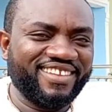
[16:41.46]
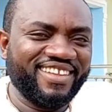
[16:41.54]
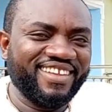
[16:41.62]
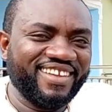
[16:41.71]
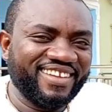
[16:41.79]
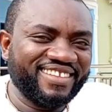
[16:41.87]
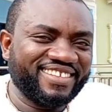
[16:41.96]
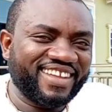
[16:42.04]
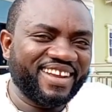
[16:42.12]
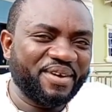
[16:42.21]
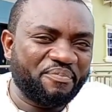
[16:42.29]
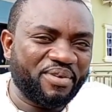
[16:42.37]
the
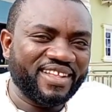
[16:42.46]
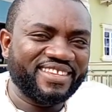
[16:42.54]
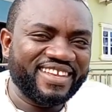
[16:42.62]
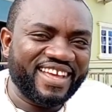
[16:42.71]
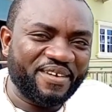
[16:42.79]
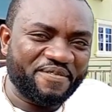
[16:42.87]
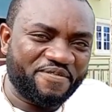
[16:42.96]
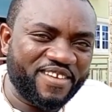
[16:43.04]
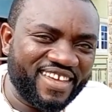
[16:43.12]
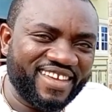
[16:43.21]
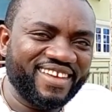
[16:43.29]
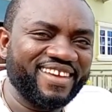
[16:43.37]
internal party
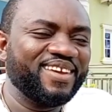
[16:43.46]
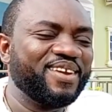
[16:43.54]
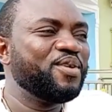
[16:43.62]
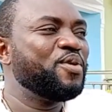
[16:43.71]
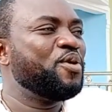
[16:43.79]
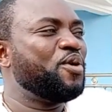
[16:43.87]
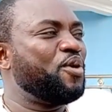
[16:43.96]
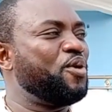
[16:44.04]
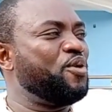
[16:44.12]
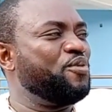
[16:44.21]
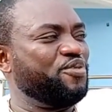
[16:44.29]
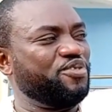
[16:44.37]
affair
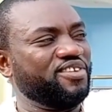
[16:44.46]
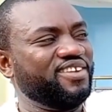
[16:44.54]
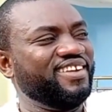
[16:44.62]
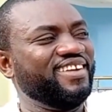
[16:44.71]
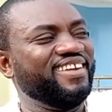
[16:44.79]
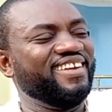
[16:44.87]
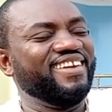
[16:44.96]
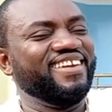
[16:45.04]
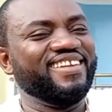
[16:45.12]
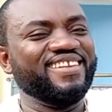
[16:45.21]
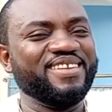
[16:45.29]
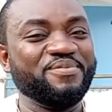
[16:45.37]
of
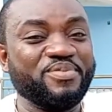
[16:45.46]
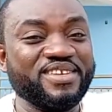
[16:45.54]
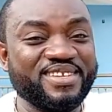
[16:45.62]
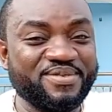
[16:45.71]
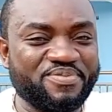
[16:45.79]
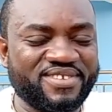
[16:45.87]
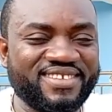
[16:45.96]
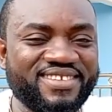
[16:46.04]
the PDP,